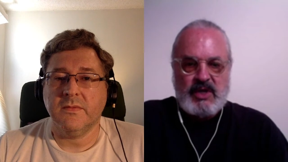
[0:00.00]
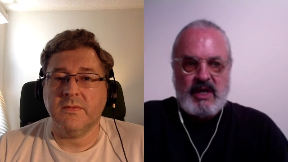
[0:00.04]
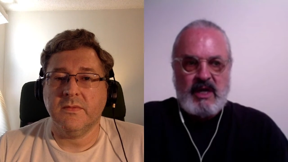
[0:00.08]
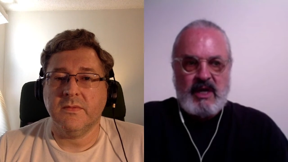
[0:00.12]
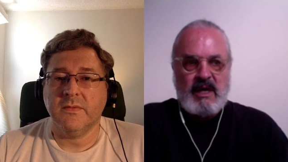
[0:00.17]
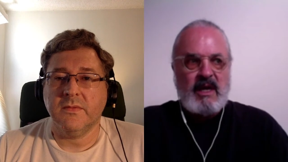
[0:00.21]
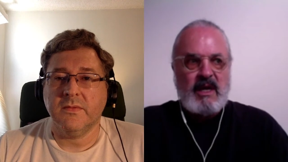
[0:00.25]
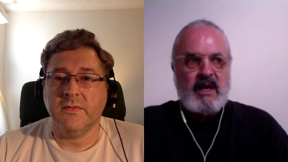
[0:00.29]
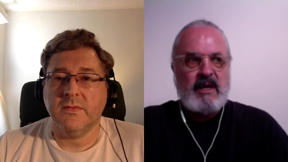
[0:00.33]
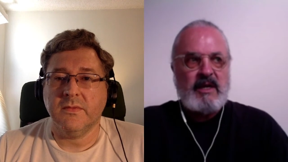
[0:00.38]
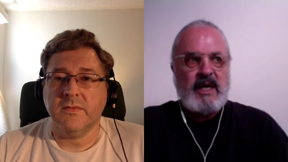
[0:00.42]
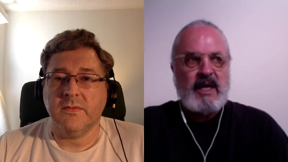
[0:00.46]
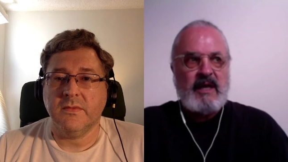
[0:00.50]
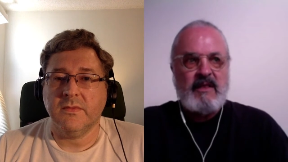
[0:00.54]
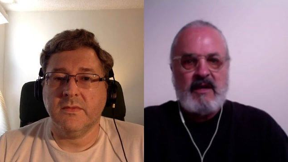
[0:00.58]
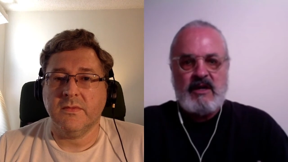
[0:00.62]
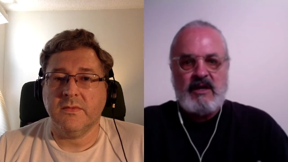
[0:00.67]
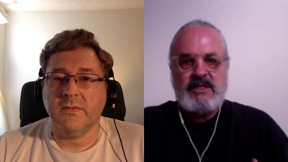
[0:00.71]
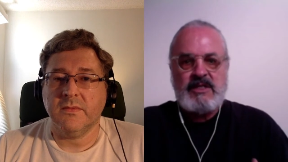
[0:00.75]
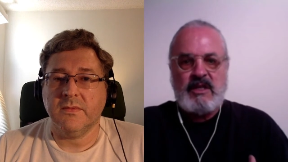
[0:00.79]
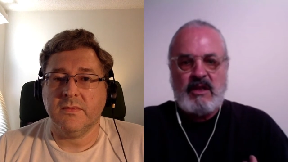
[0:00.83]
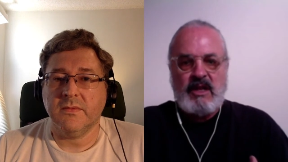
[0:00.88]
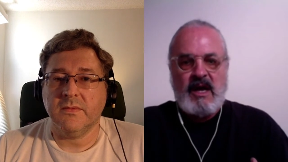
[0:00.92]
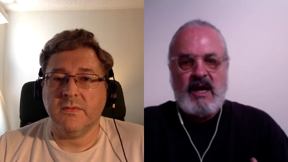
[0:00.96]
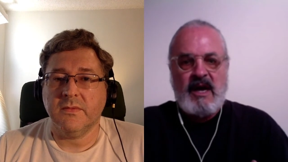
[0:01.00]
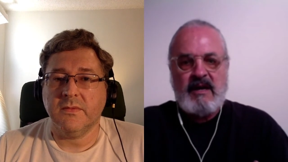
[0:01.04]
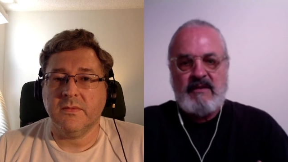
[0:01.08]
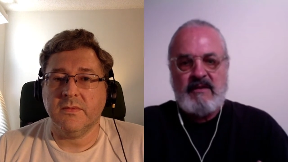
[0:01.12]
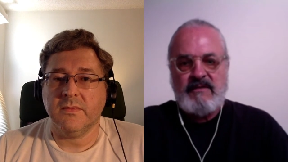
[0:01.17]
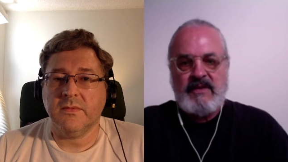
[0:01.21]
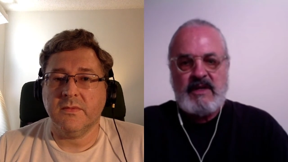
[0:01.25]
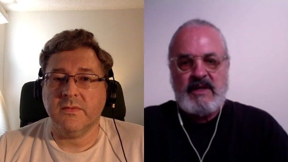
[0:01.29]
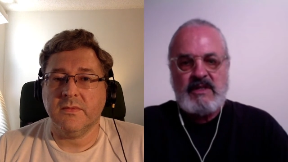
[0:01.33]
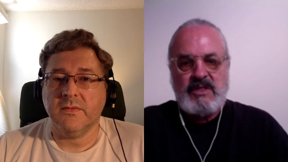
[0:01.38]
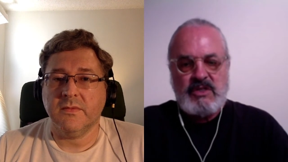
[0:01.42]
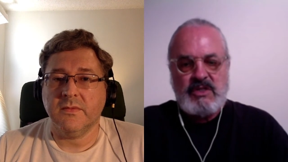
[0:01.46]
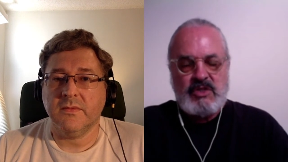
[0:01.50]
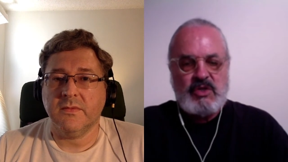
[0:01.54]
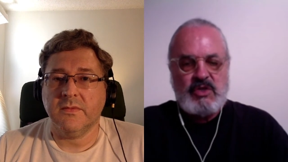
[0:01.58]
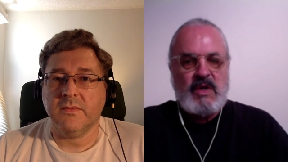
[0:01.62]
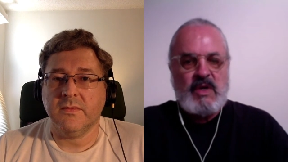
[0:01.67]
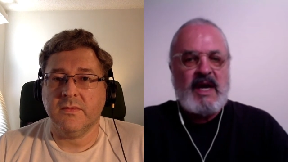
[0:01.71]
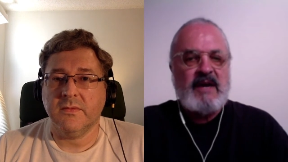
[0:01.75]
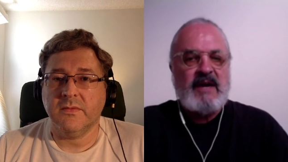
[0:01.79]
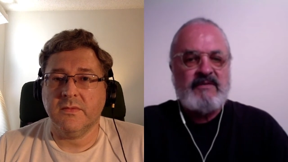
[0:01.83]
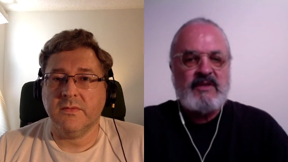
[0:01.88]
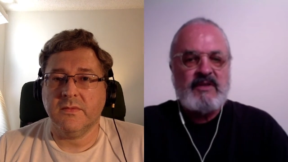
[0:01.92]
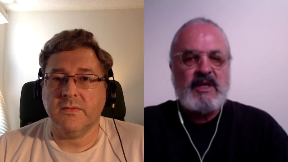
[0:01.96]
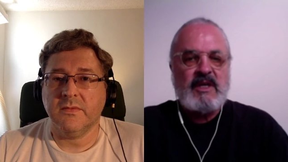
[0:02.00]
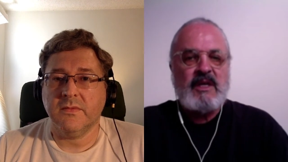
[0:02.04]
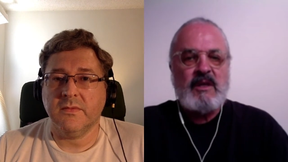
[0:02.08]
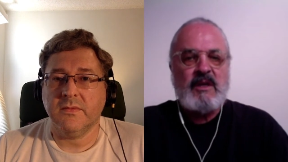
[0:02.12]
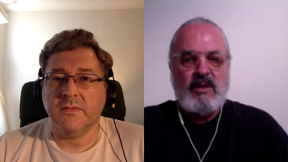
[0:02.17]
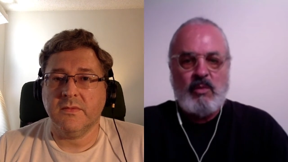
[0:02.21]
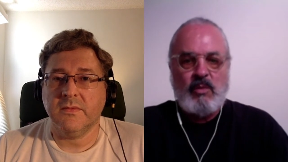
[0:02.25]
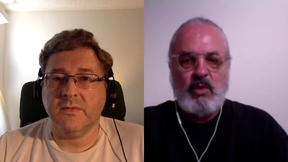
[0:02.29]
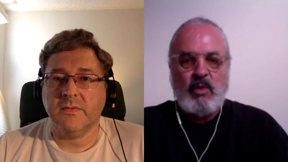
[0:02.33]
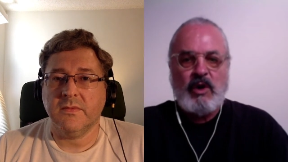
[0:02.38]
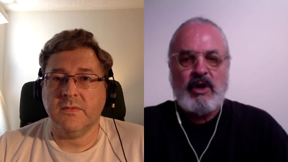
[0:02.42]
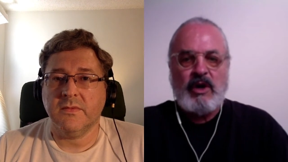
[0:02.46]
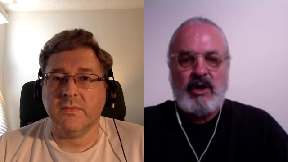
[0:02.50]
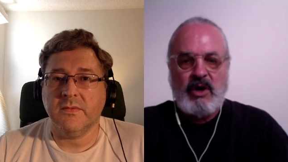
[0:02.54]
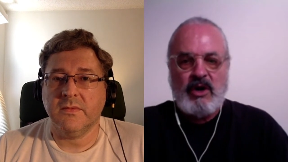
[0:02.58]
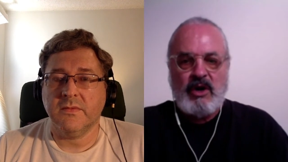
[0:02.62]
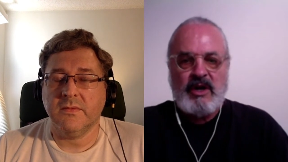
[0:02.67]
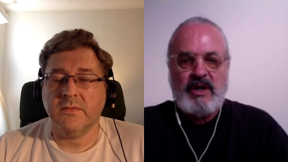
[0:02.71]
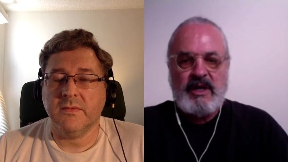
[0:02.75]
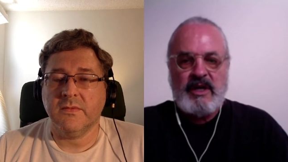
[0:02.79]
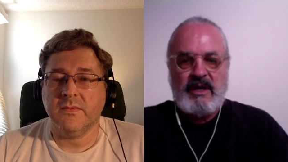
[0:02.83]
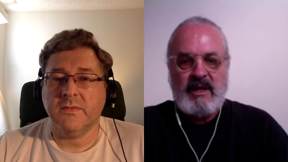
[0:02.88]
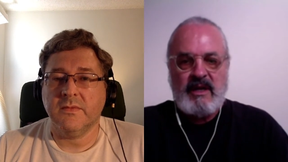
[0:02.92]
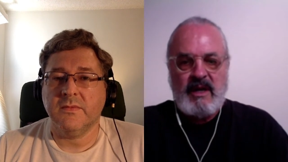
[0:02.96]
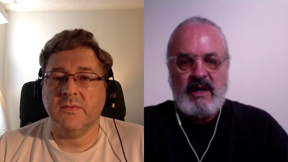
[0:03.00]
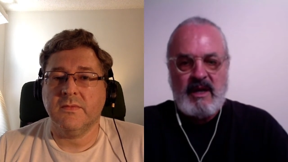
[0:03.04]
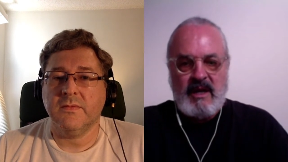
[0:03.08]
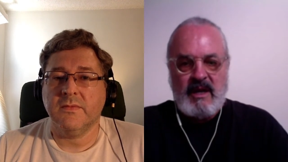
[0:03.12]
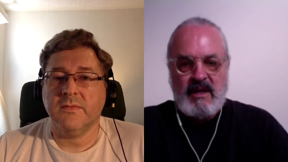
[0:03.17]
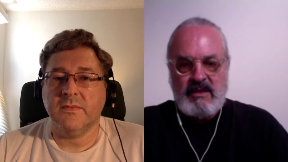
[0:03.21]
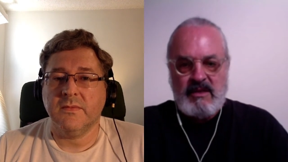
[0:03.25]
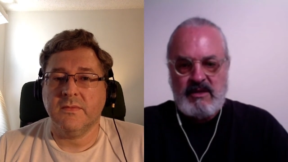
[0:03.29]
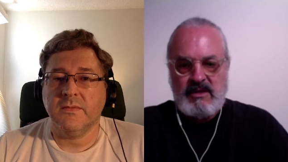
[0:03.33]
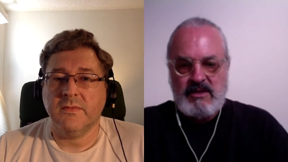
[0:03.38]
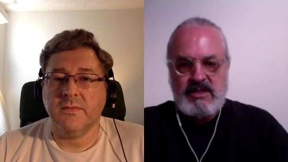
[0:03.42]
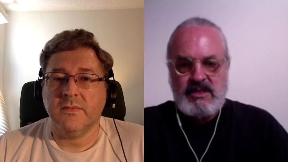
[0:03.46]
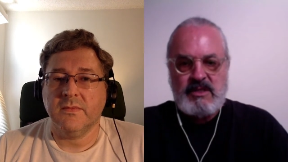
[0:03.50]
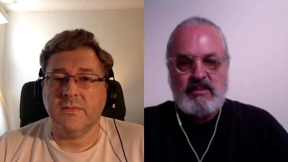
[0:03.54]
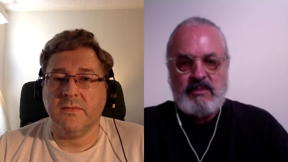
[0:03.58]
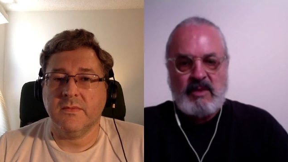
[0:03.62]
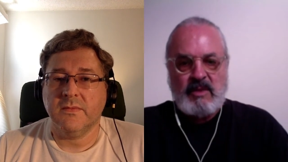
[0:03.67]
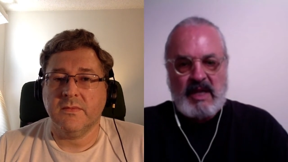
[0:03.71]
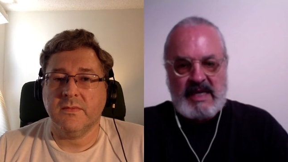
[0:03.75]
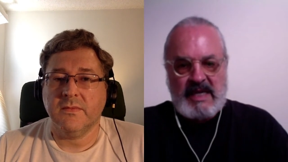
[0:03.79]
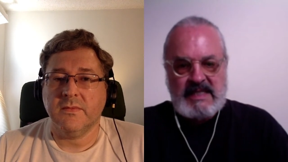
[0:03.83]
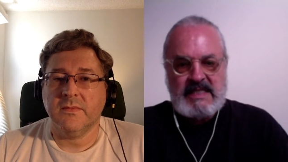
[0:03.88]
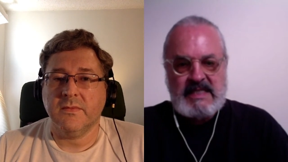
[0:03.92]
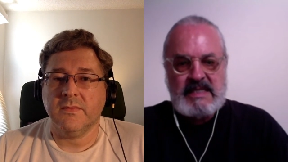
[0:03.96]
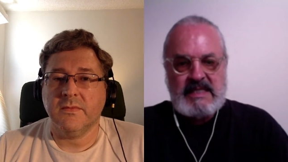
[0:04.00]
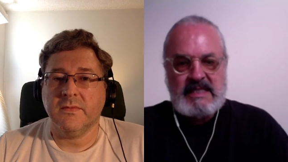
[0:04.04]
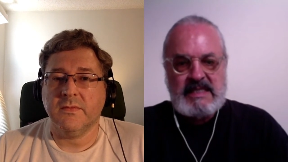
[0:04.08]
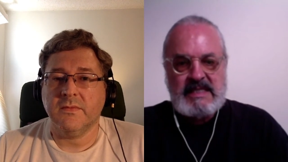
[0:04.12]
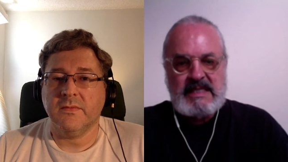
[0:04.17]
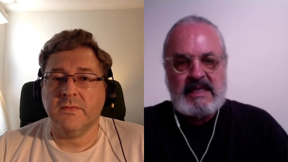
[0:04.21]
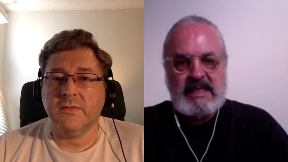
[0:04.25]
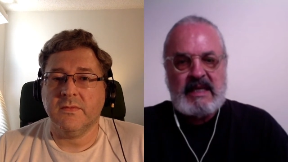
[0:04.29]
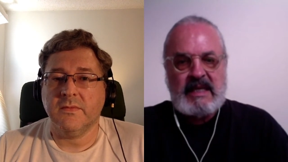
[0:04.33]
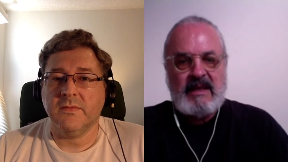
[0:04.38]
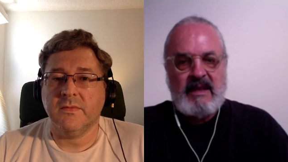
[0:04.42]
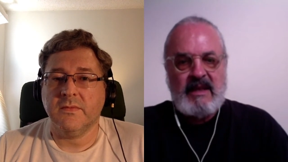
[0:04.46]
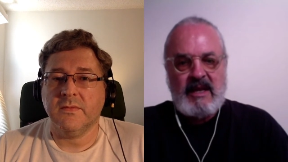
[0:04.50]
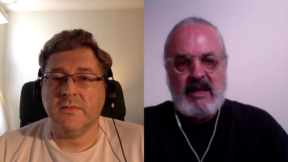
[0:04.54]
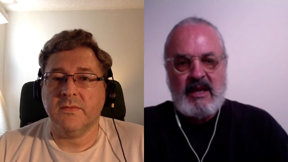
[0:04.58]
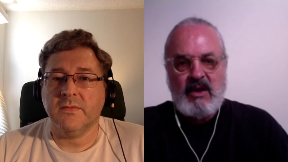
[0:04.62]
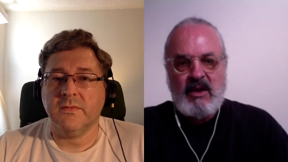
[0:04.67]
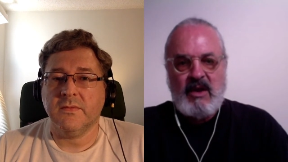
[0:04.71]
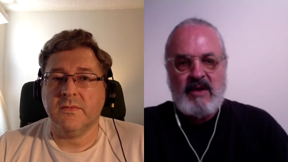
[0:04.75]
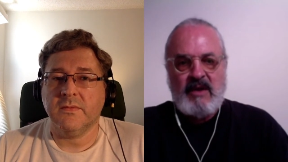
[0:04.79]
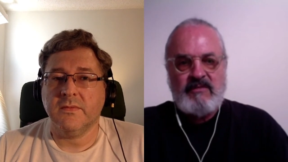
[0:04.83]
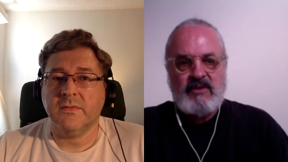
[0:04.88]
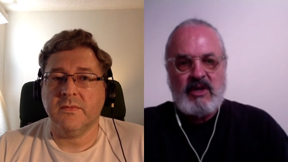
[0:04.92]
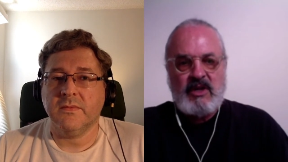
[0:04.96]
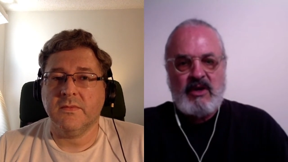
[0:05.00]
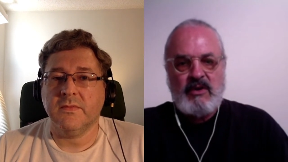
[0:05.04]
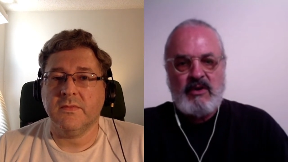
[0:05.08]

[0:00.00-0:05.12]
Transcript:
Speaker 1: okay, there's a lot of things that you have to work on. There's some licensing that you have to